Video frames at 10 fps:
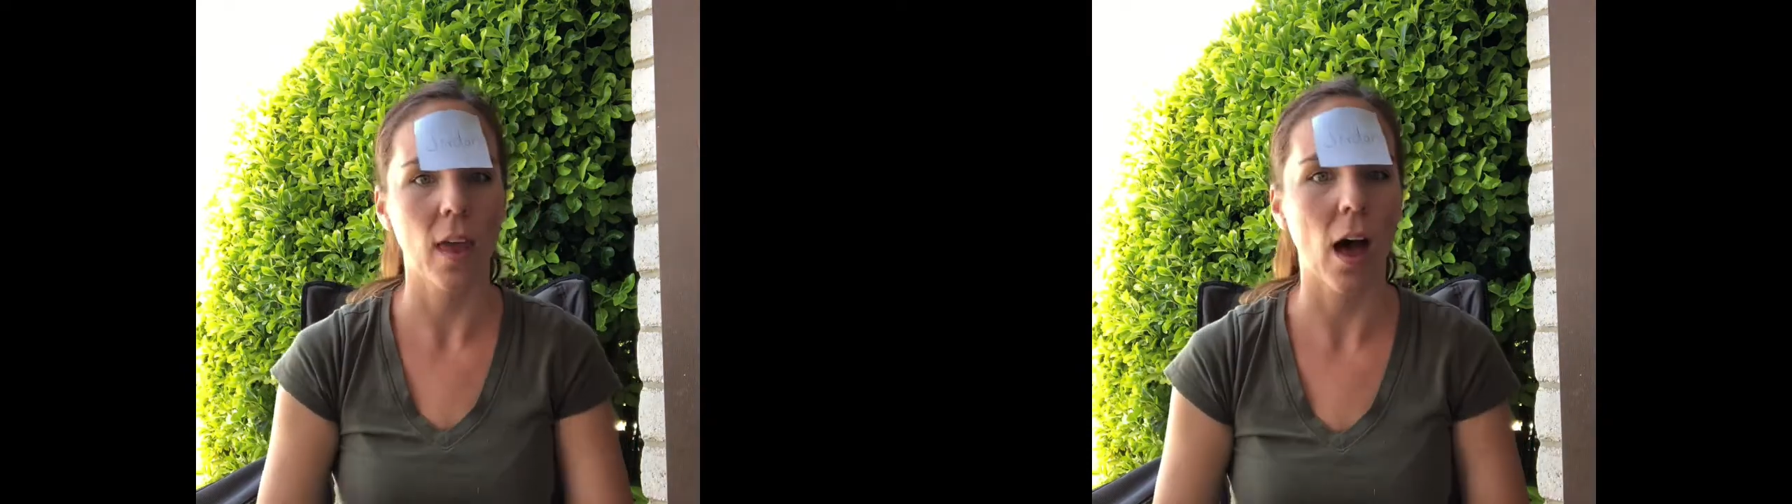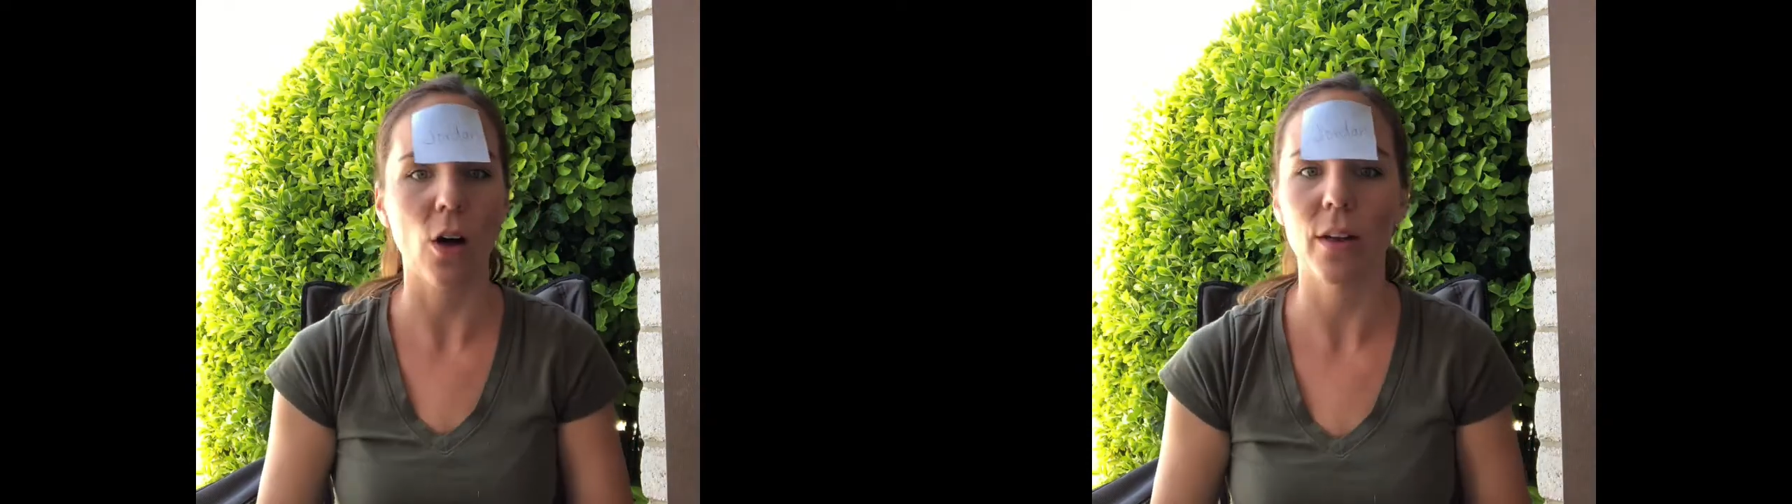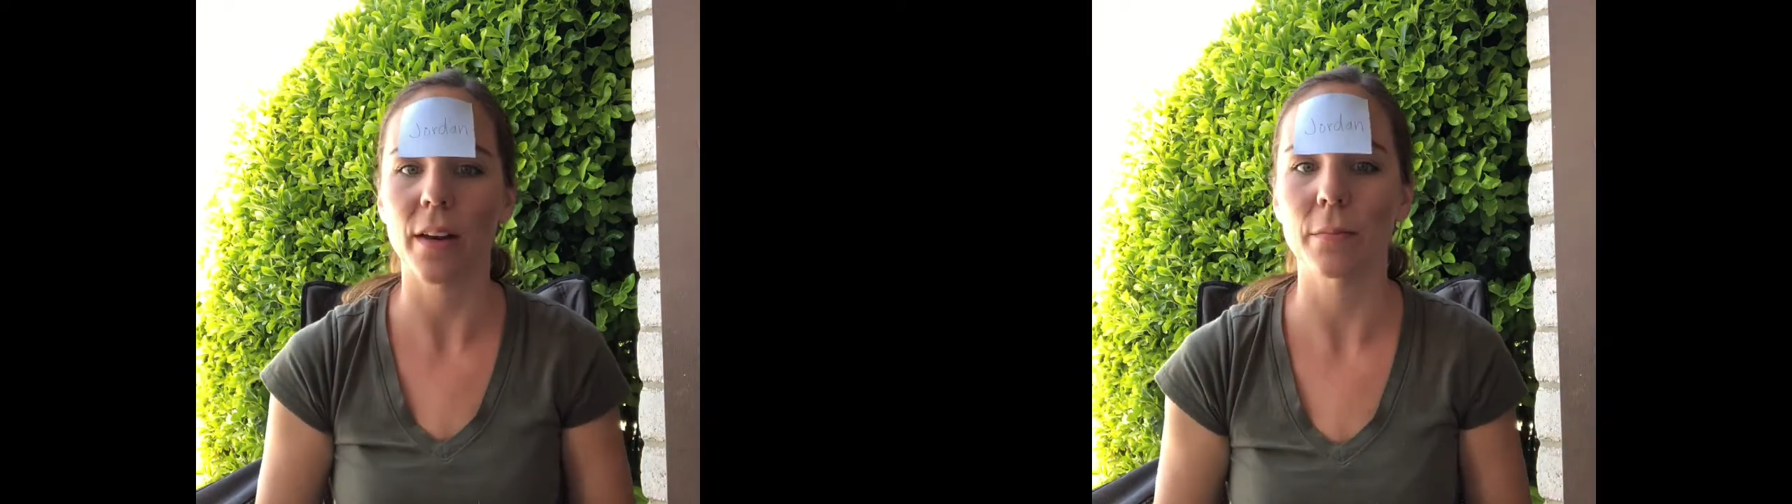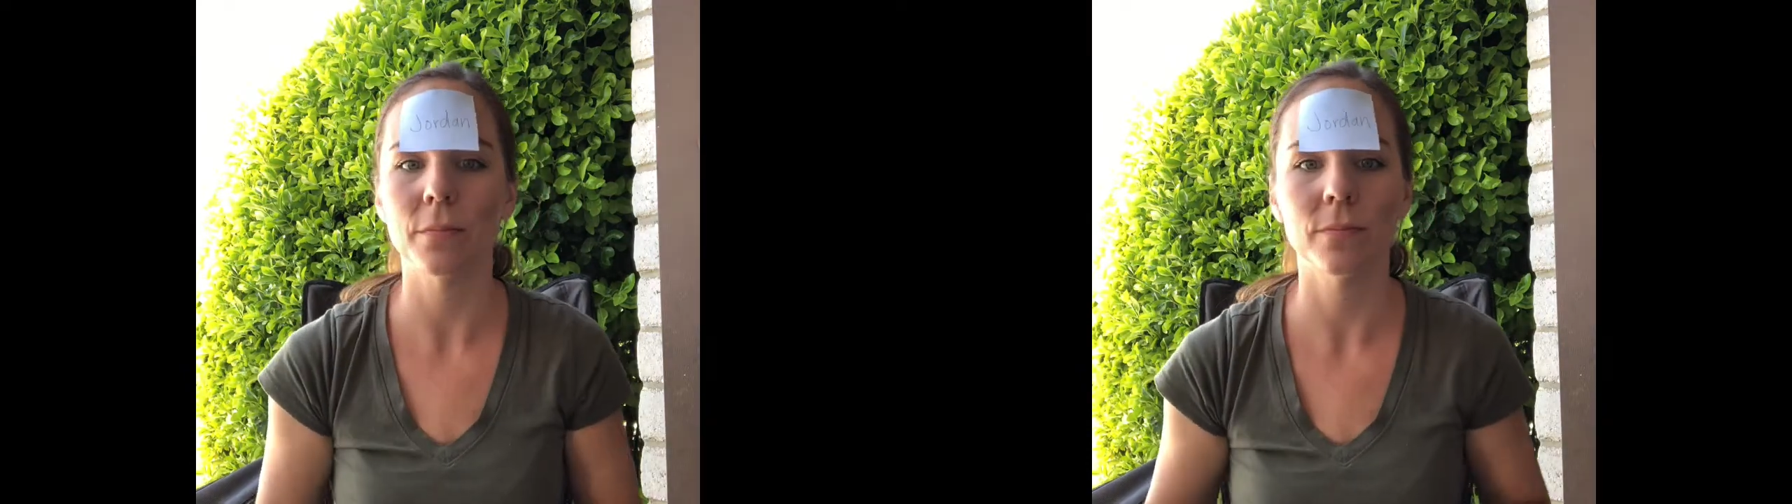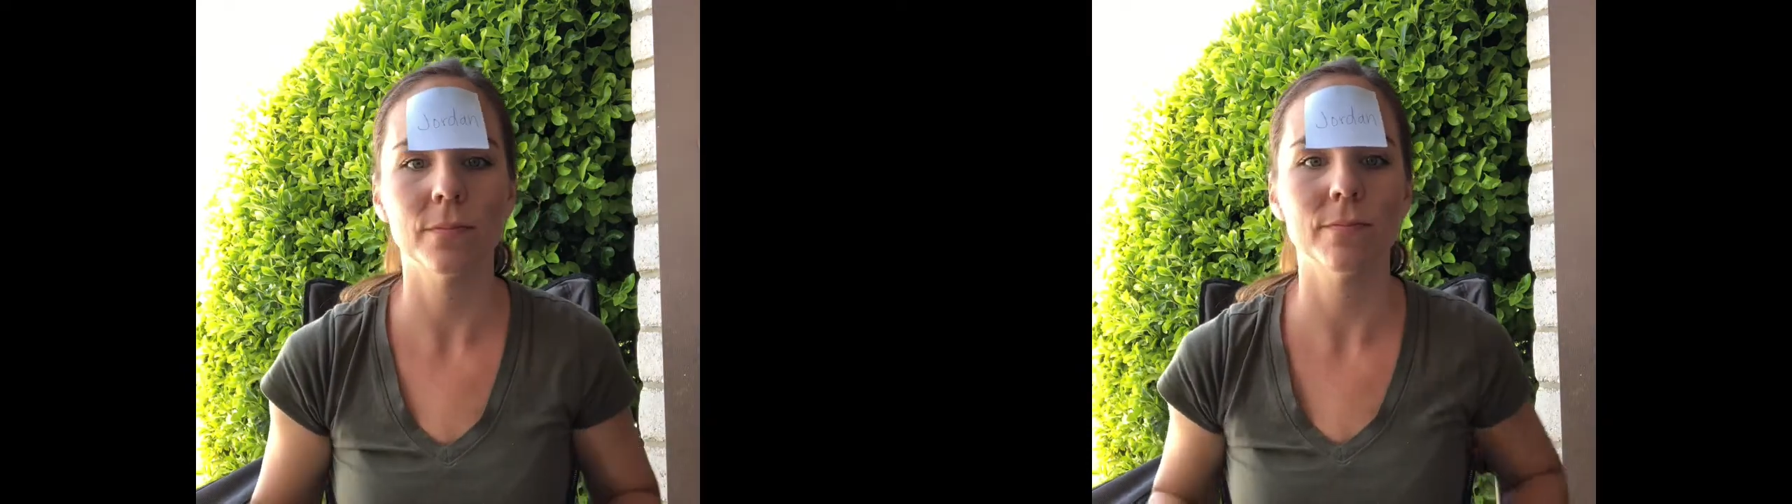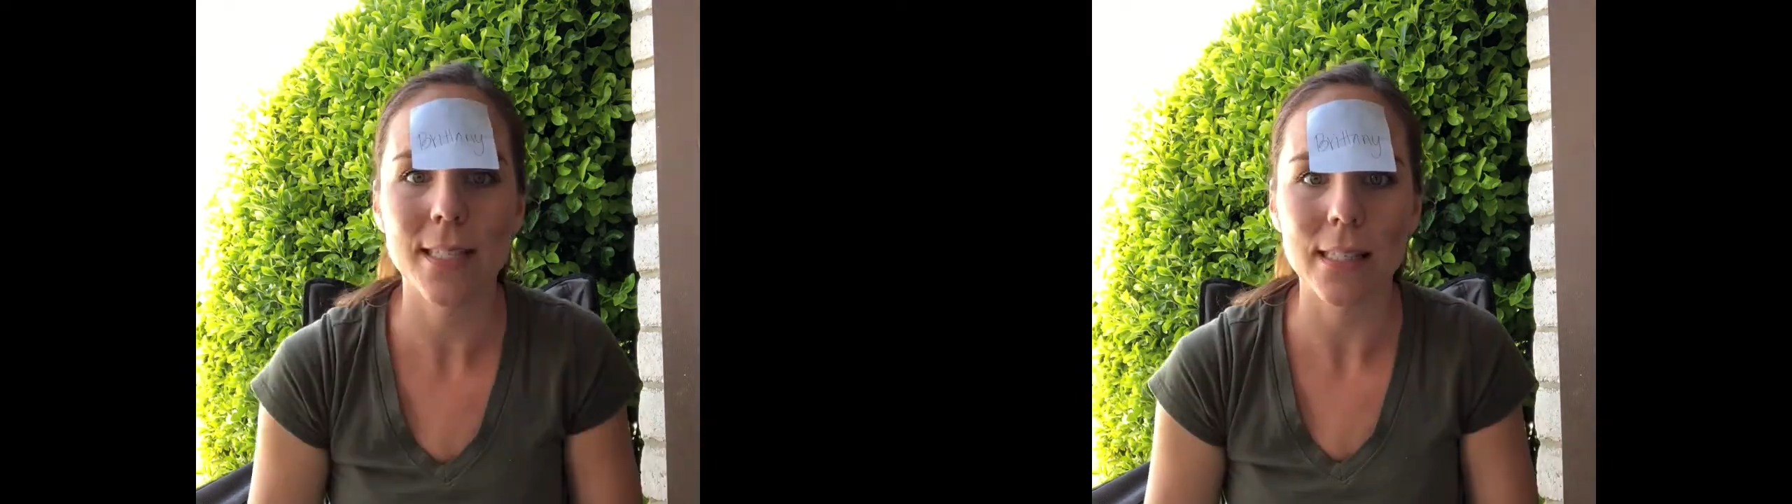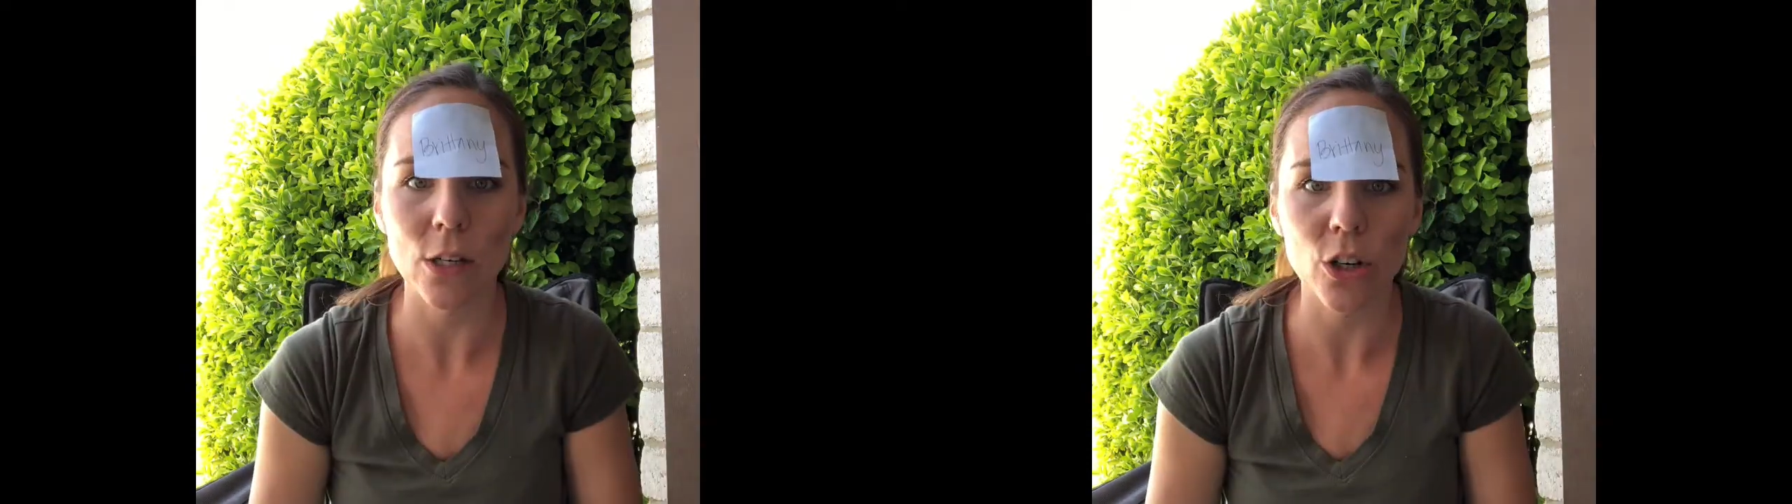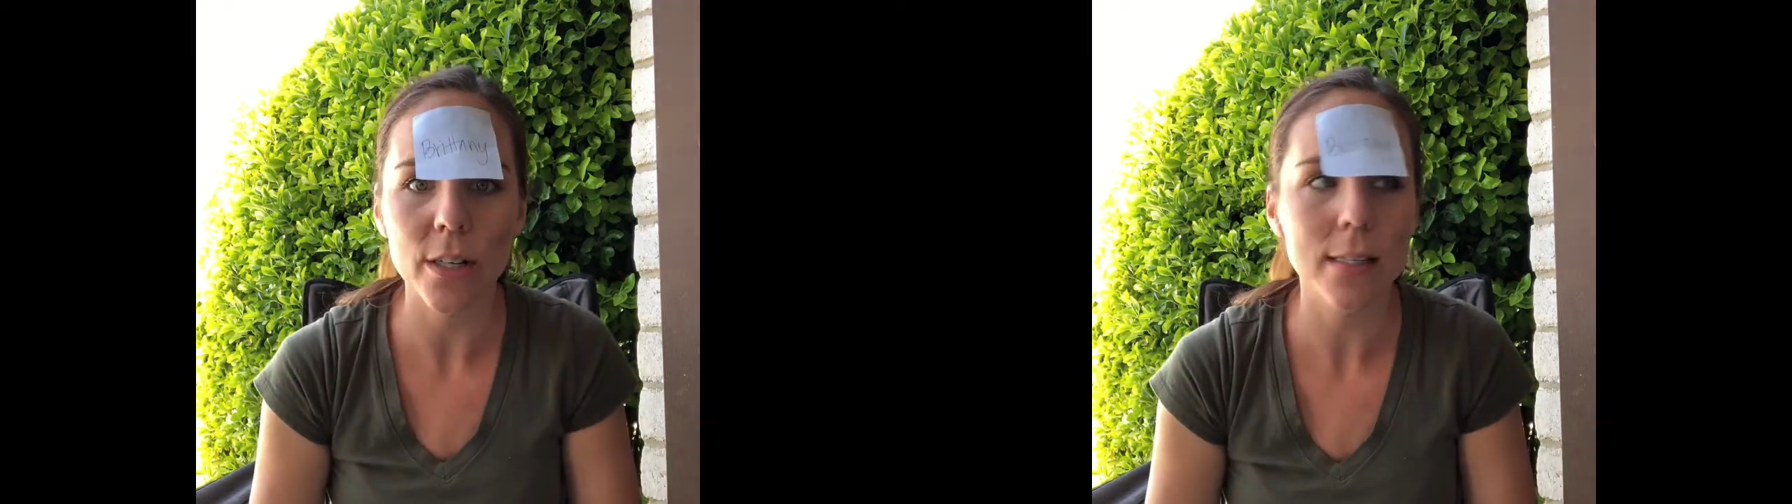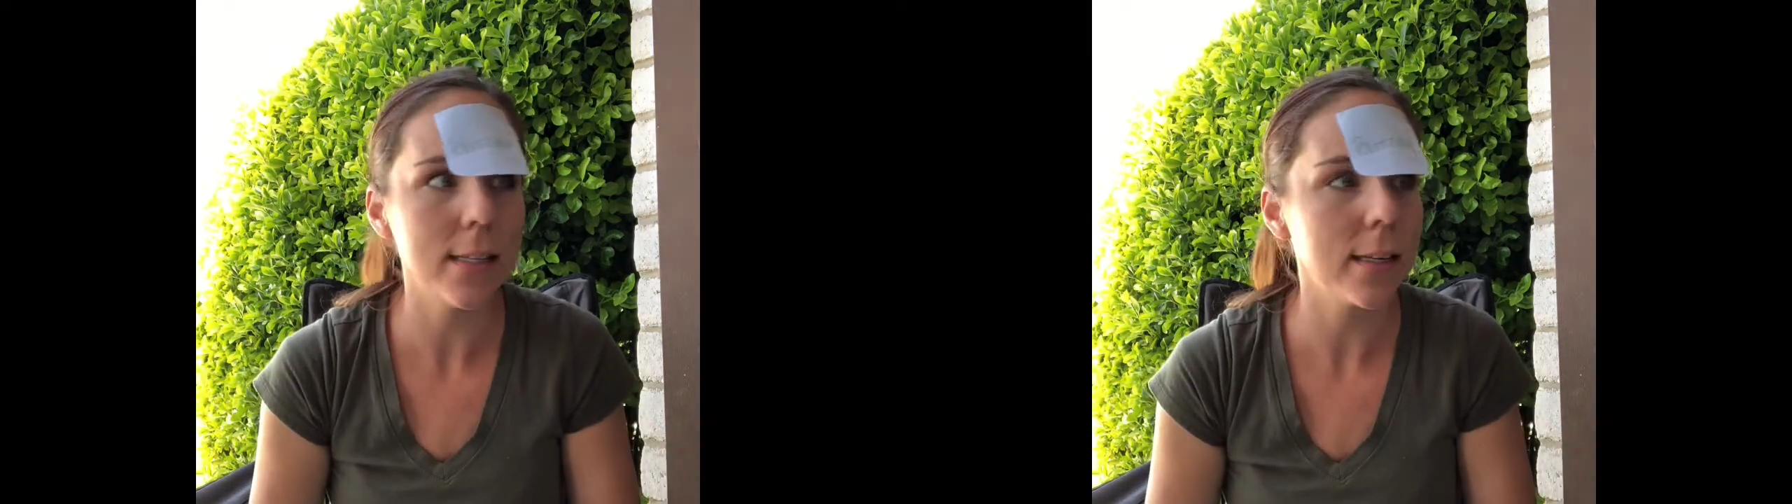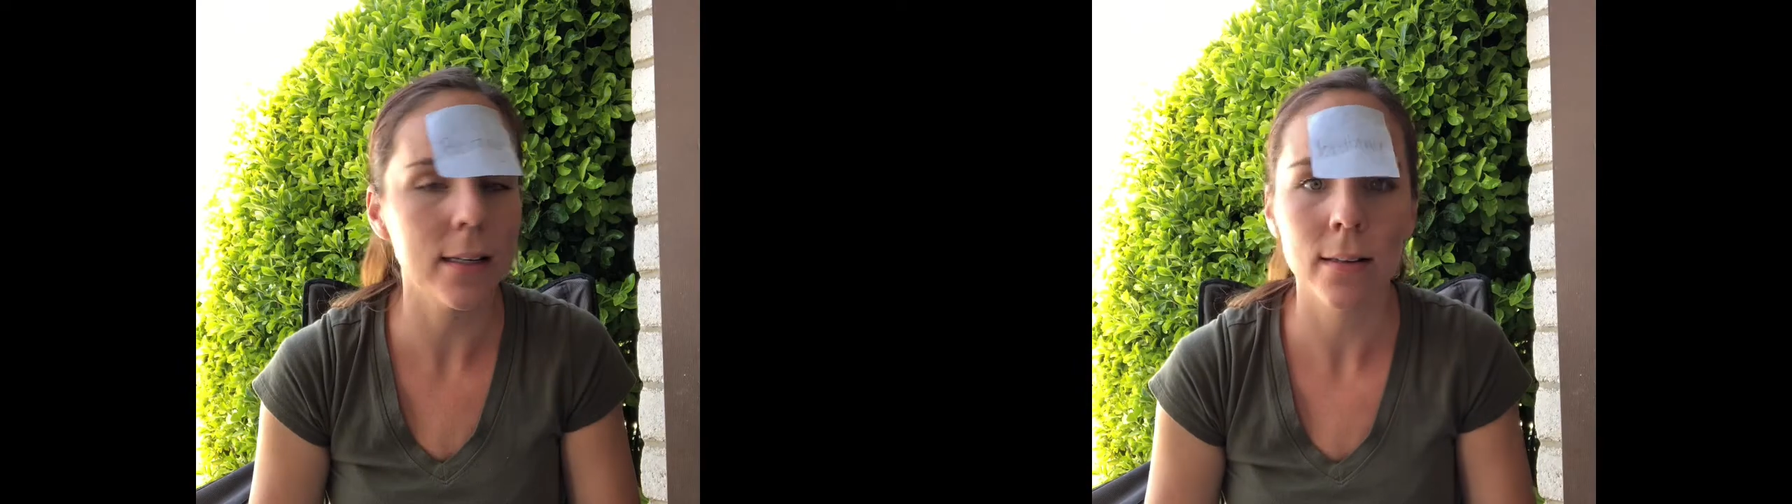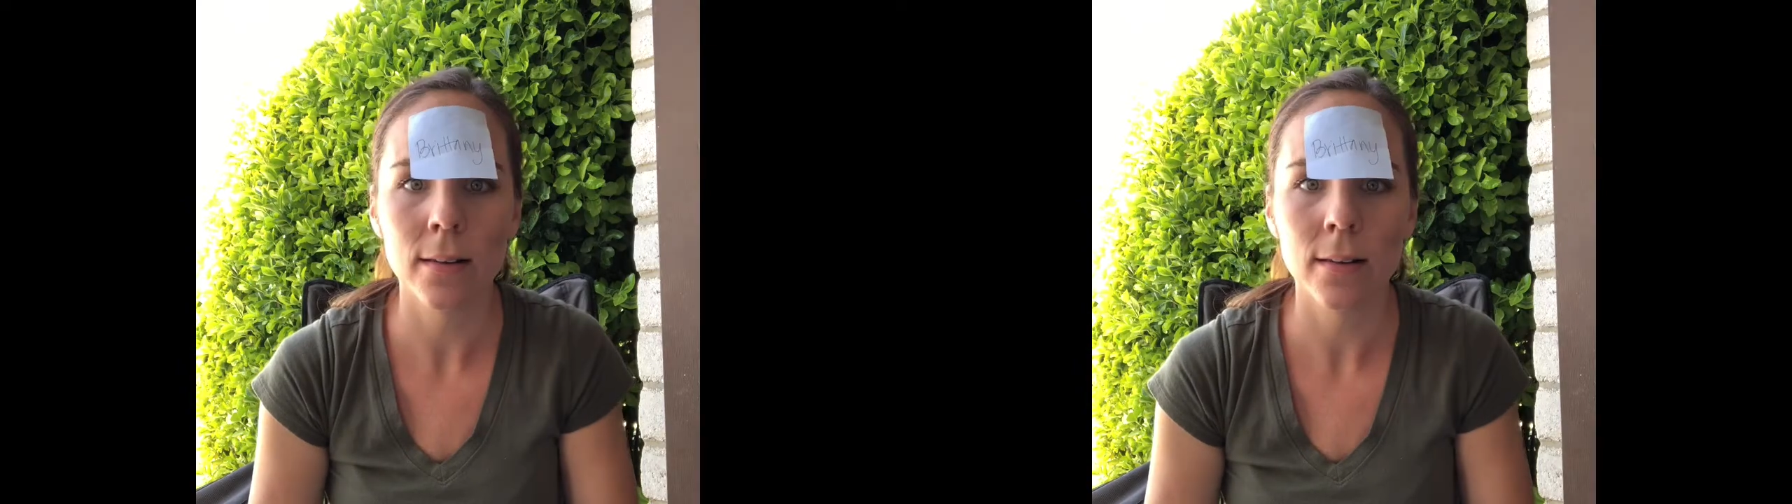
I'll get him. Seriously?